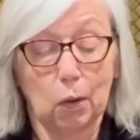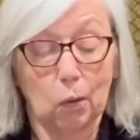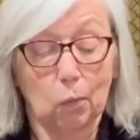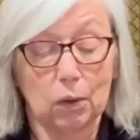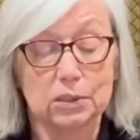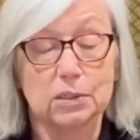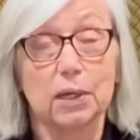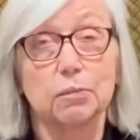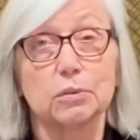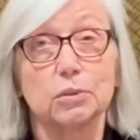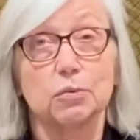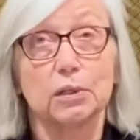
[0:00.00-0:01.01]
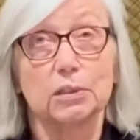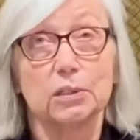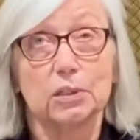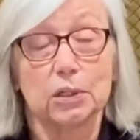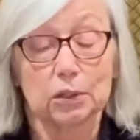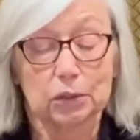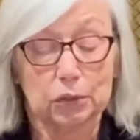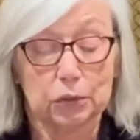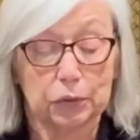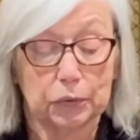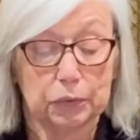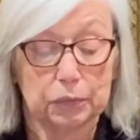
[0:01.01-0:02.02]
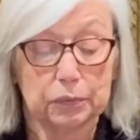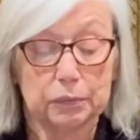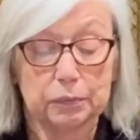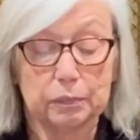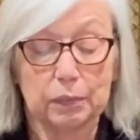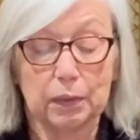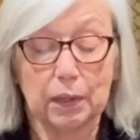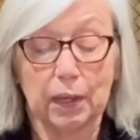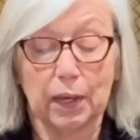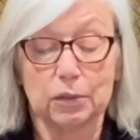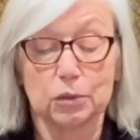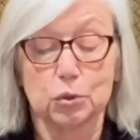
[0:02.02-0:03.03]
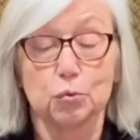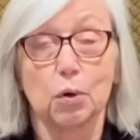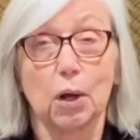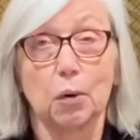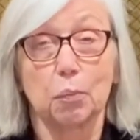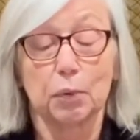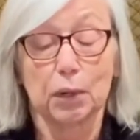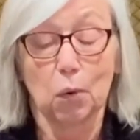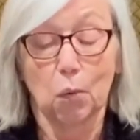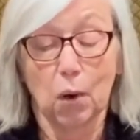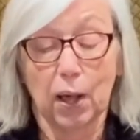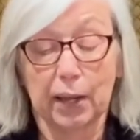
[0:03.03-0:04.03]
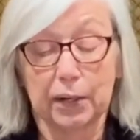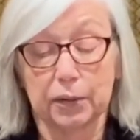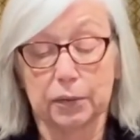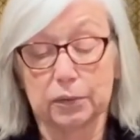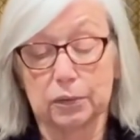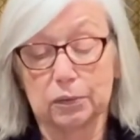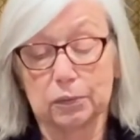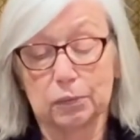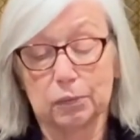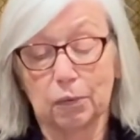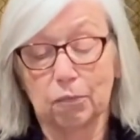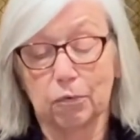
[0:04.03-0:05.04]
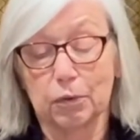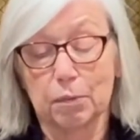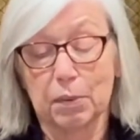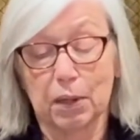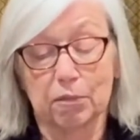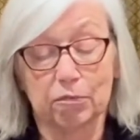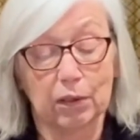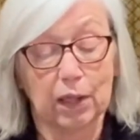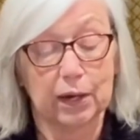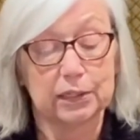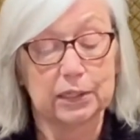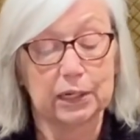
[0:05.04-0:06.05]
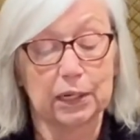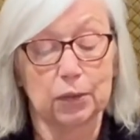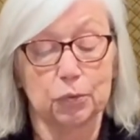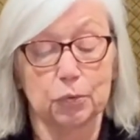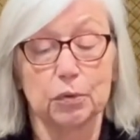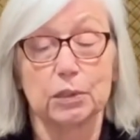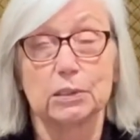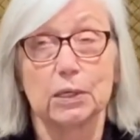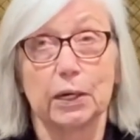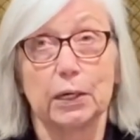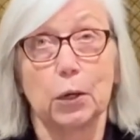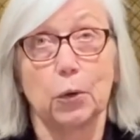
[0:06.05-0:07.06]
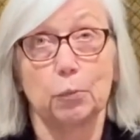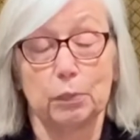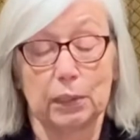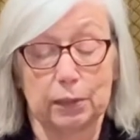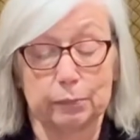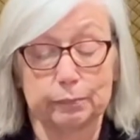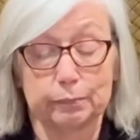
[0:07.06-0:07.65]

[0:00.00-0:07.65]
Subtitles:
was that restricting the cocoon and the struggle required for the butterfly to get through the tiny opening